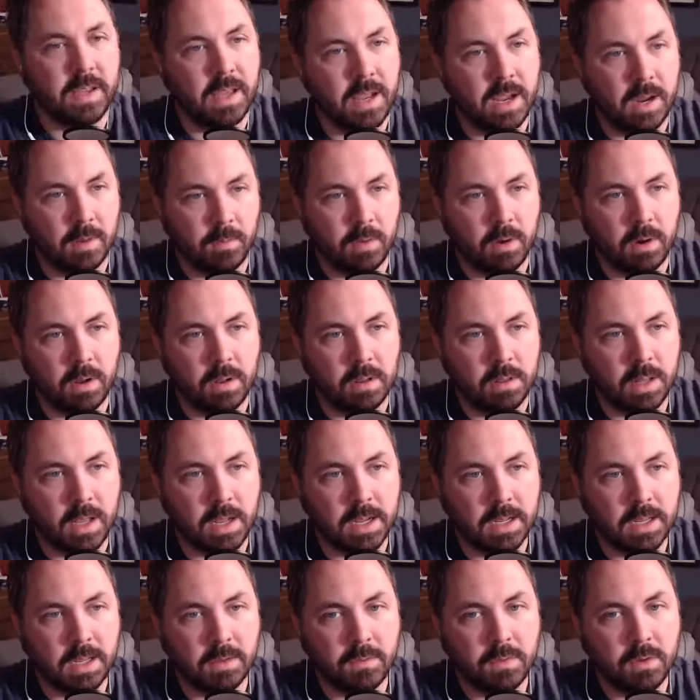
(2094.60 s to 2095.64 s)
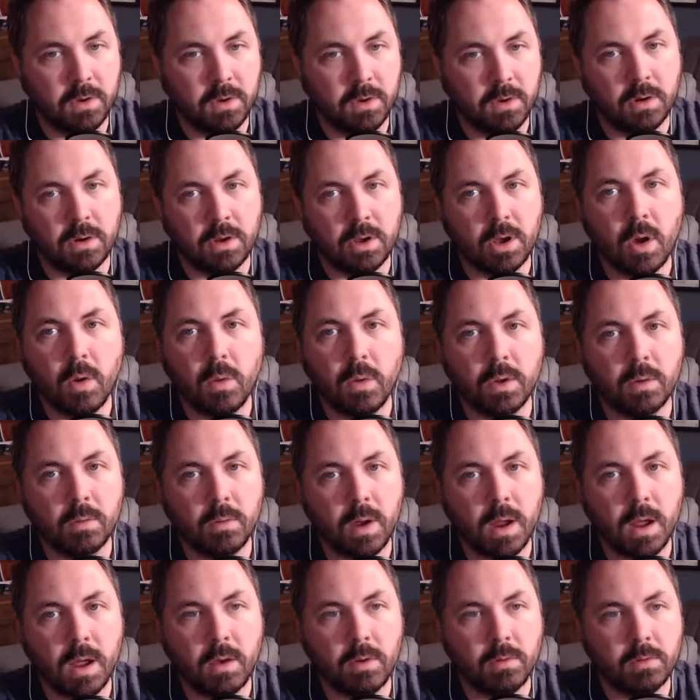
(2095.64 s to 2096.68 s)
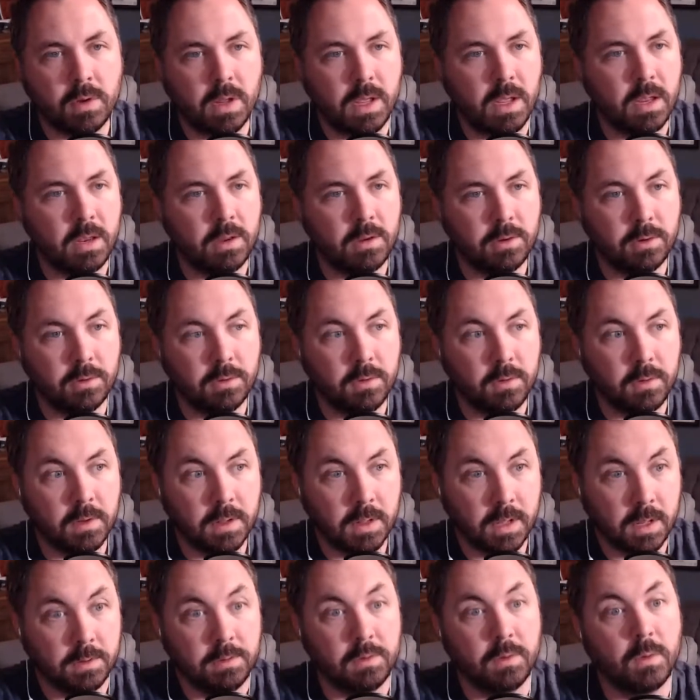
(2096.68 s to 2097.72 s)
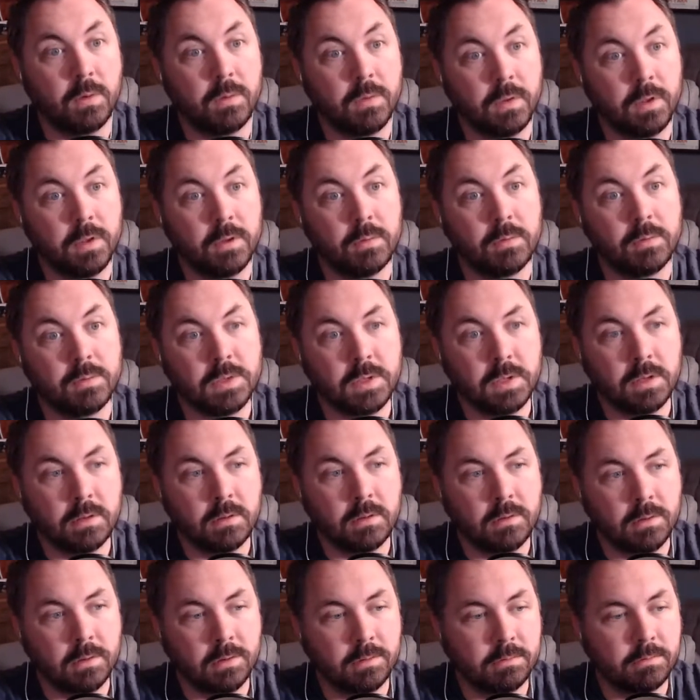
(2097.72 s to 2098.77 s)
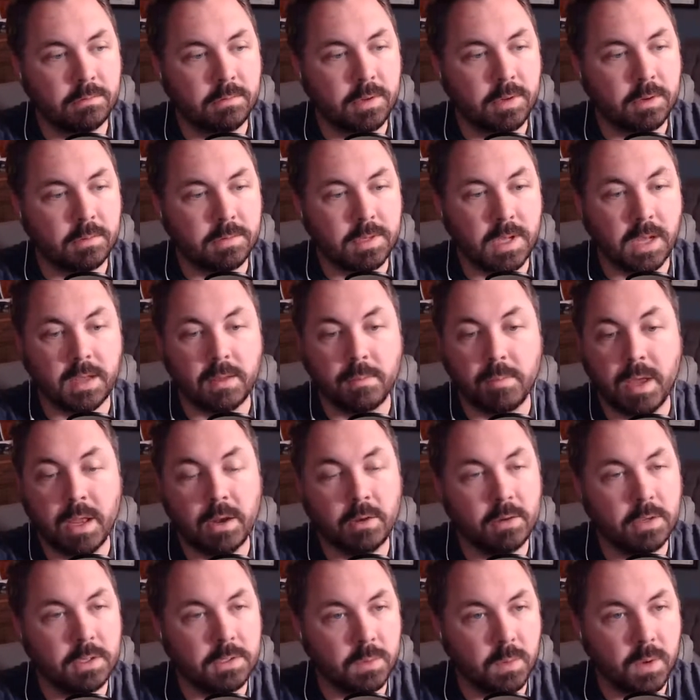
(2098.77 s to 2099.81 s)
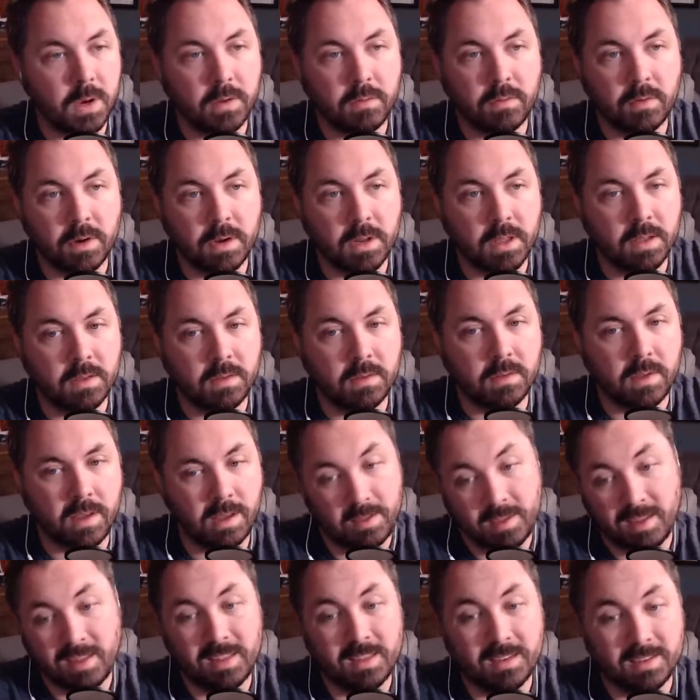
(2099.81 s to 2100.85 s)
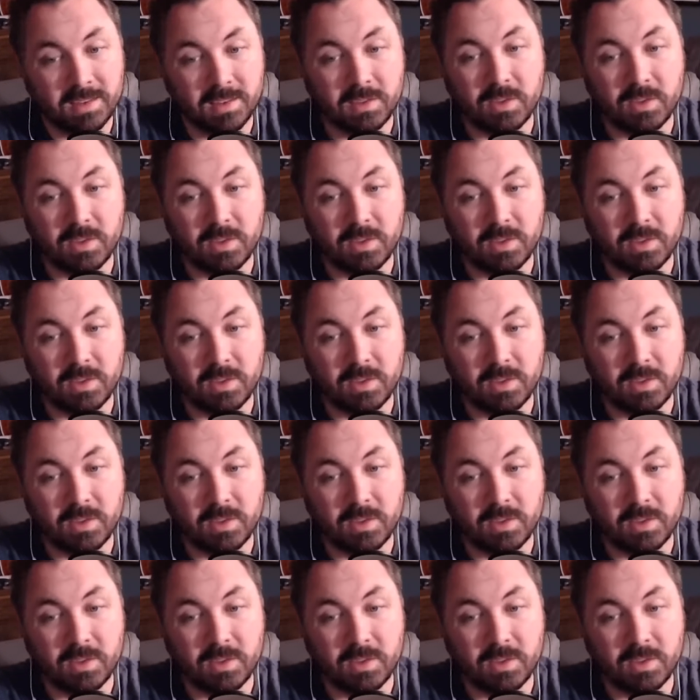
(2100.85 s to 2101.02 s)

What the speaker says: camera. Like if you're going around and you're shooting a lot of short films and you're documentaries, whatever it is, I think this is